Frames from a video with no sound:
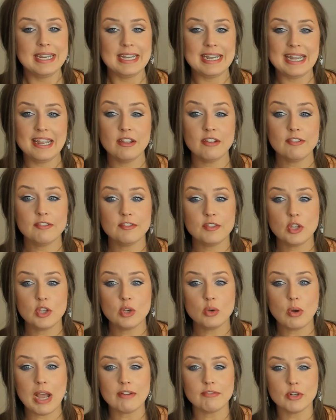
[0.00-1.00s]
If you
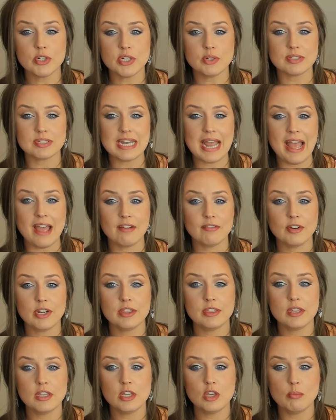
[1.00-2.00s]
have reduced
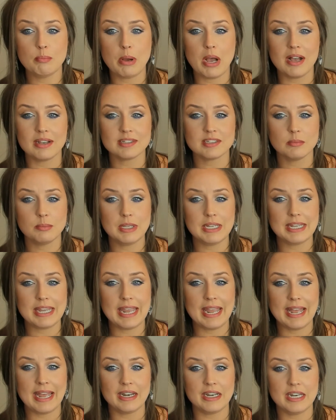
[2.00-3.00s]
everything you possibly
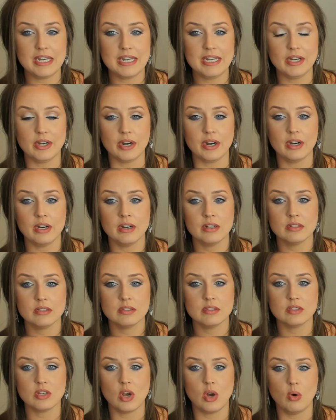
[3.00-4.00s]
can here,
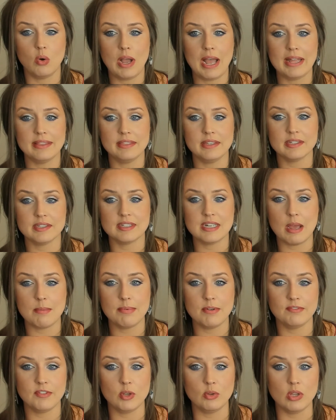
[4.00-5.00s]
so at this
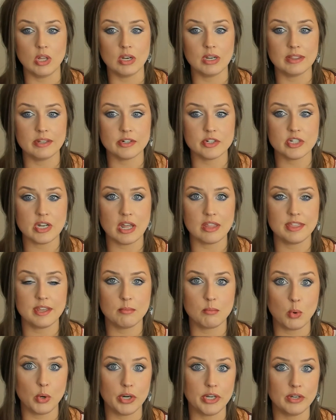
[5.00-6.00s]
step, if you look and there's
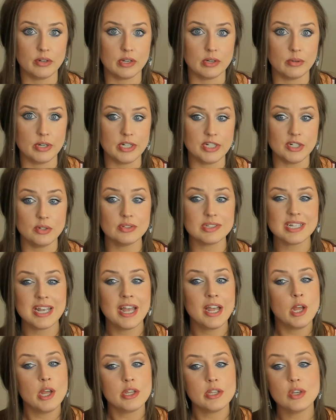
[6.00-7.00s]
nothing more you could reduce,
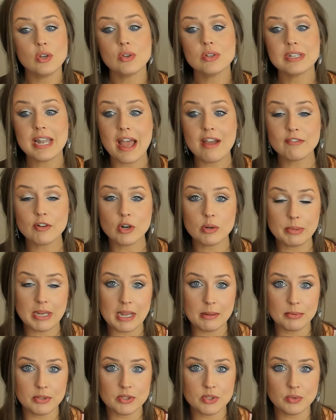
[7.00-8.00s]
you'll never be
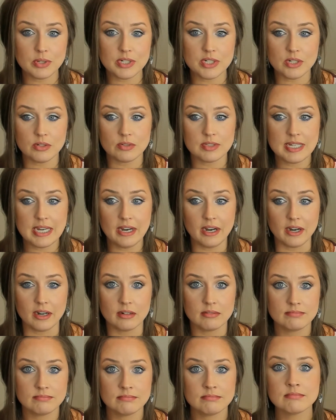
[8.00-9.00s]
able to reduce
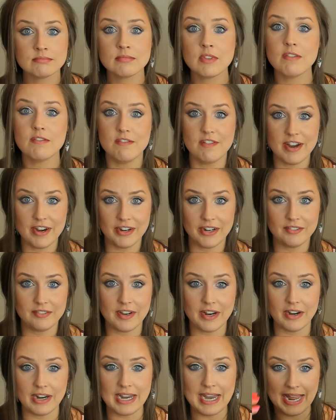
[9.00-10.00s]
here. Very,
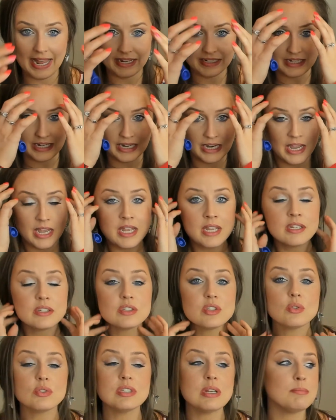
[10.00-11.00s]
very handy.
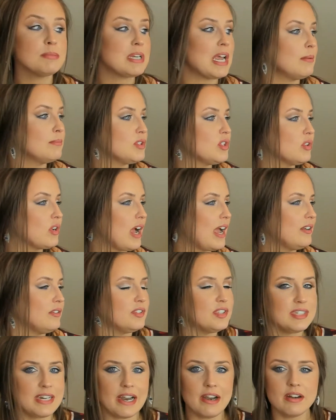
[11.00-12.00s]
So sometimes you kind of
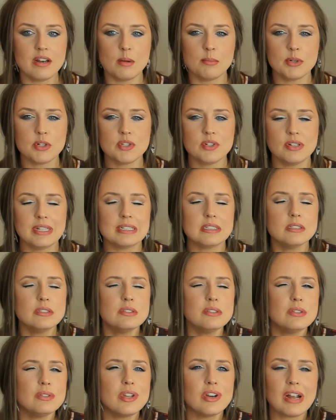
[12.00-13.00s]
stare at numbers and you're like,
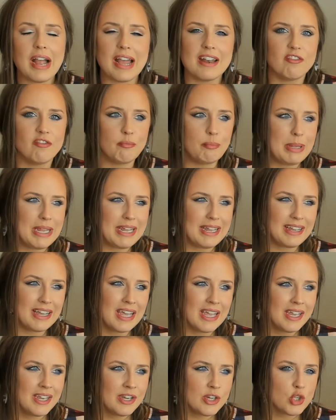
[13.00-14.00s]
ooh, they're kind of
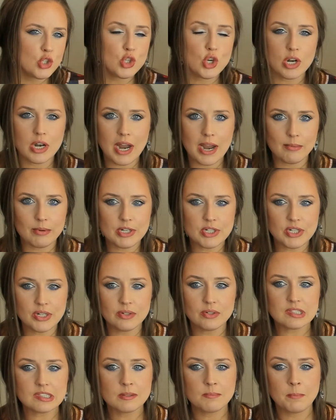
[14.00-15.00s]
big. Should I
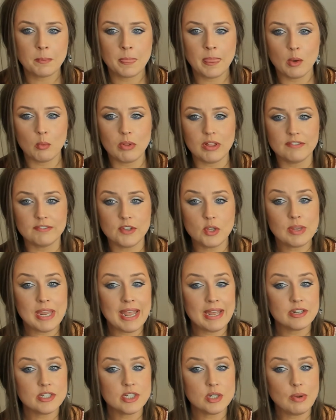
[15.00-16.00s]
reduce? Well, if you
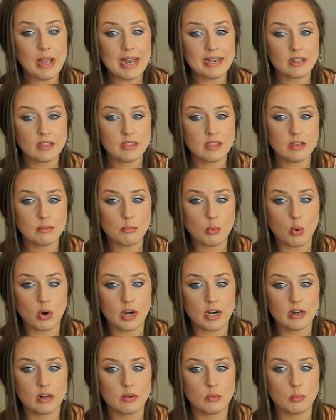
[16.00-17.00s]
can't do anything
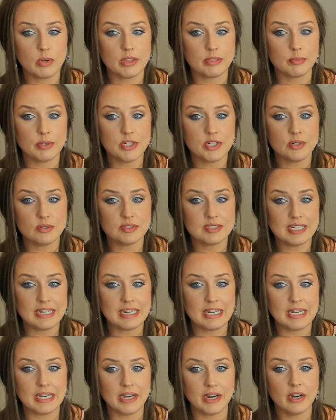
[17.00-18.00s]
more with
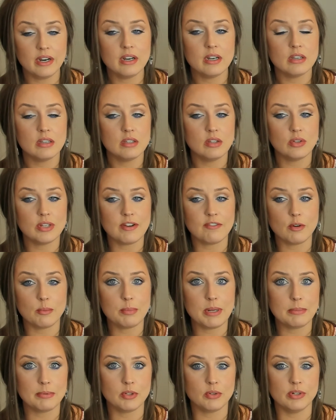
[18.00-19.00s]
reducing here, you'll never
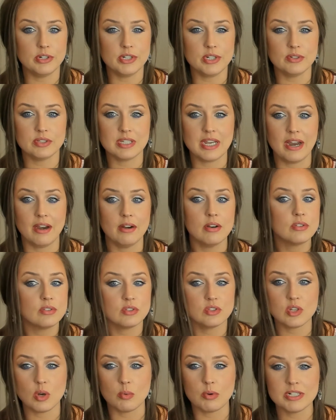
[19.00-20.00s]
be able to reduce there.
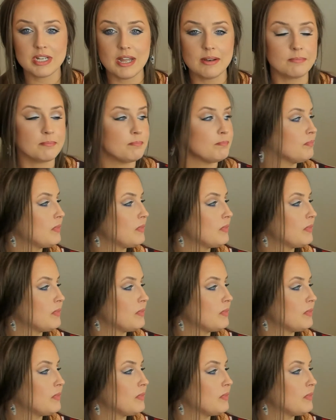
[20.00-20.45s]
So we're done.